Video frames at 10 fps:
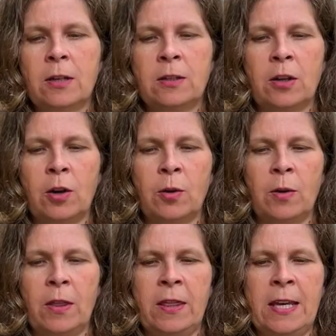So
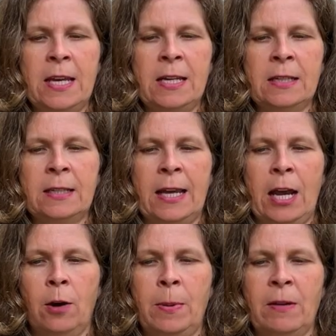these
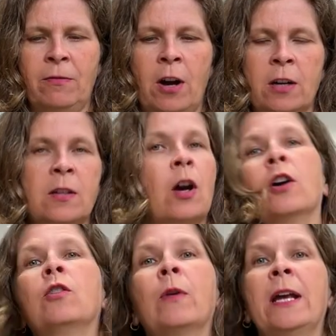hairpin frogs are
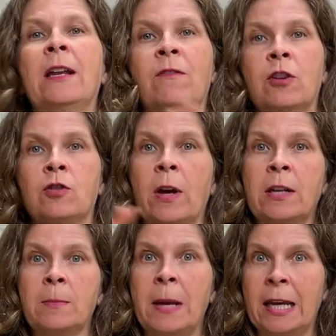great if you're trying
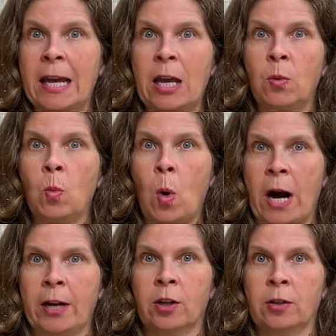to make a
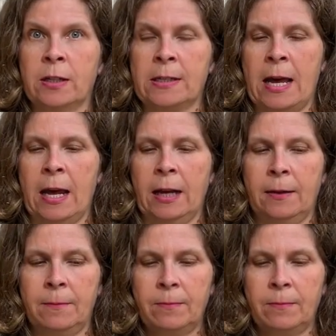wider design.